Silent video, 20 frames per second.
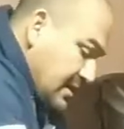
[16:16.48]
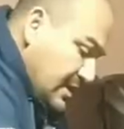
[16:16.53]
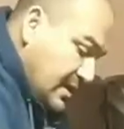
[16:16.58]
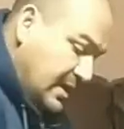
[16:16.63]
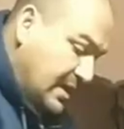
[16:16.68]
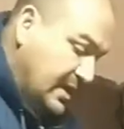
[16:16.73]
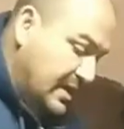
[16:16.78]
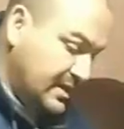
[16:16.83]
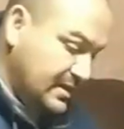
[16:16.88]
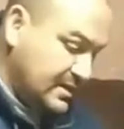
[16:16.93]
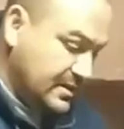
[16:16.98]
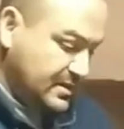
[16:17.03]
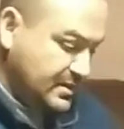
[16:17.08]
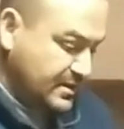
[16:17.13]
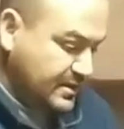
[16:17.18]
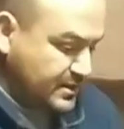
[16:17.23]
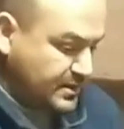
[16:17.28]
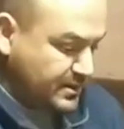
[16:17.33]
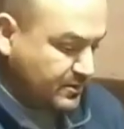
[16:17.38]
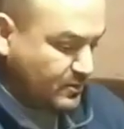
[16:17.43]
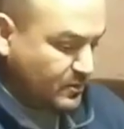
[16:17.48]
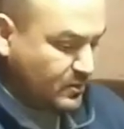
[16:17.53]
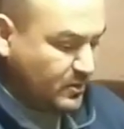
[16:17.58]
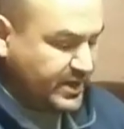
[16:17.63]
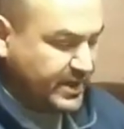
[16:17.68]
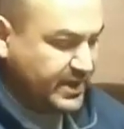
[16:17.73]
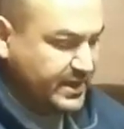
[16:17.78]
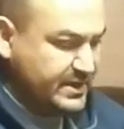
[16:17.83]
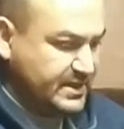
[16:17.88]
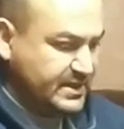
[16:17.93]
And
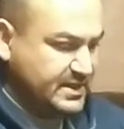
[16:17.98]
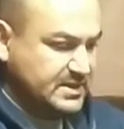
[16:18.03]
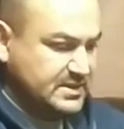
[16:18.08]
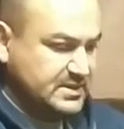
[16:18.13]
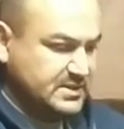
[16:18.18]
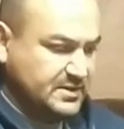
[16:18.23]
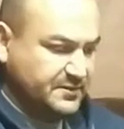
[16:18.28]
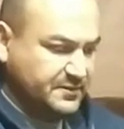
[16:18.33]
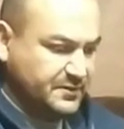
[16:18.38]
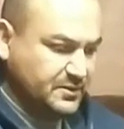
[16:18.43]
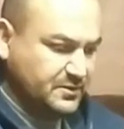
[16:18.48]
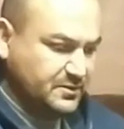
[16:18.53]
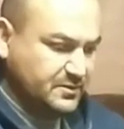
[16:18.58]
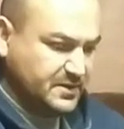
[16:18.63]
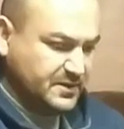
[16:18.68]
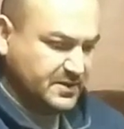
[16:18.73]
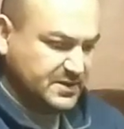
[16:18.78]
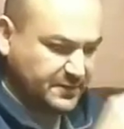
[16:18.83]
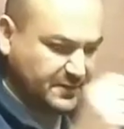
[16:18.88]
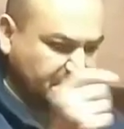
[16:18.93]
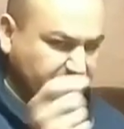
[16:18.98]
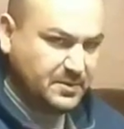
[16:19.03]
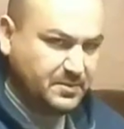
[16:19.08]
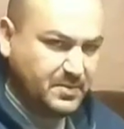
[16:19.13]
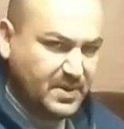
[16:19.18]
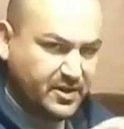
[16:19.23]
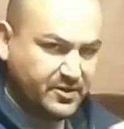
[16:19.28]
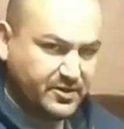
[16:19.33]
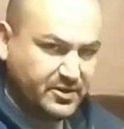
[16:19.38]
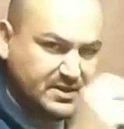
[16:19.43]
what I did is, it's 50
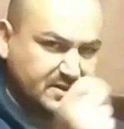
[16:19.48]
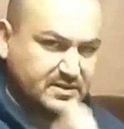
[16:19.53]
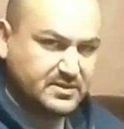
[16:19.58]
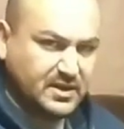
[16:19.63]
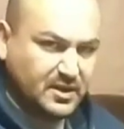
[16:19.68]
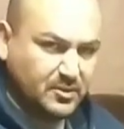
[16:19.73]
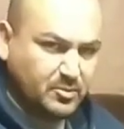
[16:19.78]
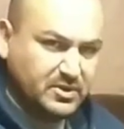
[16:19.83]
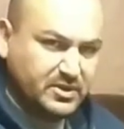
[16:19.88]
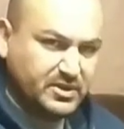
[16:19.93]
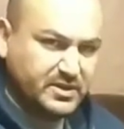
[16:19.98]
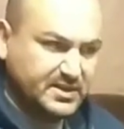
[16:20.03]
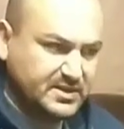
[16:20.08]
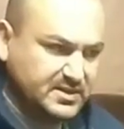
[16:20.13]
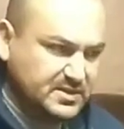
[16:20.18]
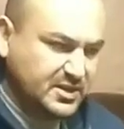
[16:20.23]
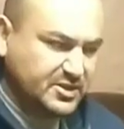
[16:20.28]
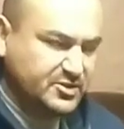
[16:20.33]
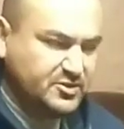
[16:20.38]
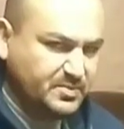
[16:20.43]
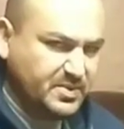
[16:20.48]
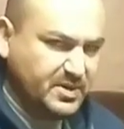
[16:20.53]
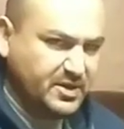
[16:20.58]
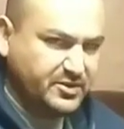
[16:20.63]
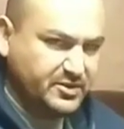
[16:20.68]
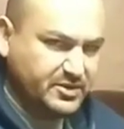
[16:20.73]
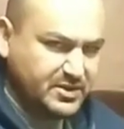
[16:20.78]
pound, you double it, it's 100 pound.